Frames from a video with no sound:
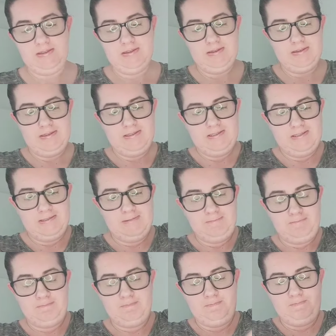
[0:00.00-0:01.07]

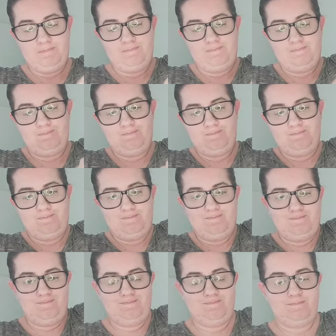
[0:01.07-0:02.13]

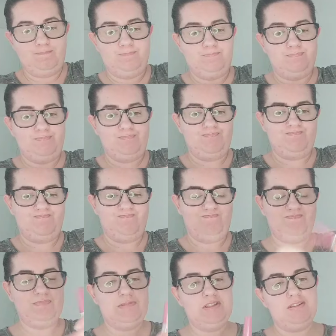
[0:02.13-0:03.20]

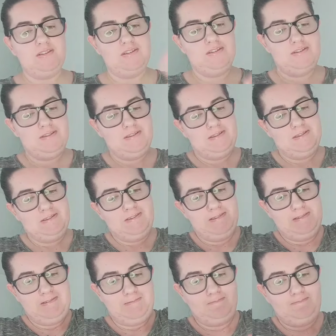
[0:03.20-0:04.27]

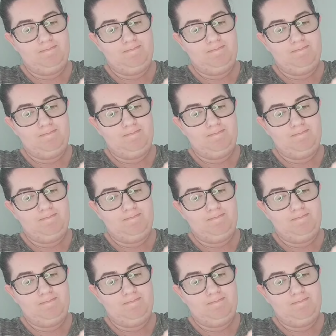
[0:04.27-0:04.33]
[no speech]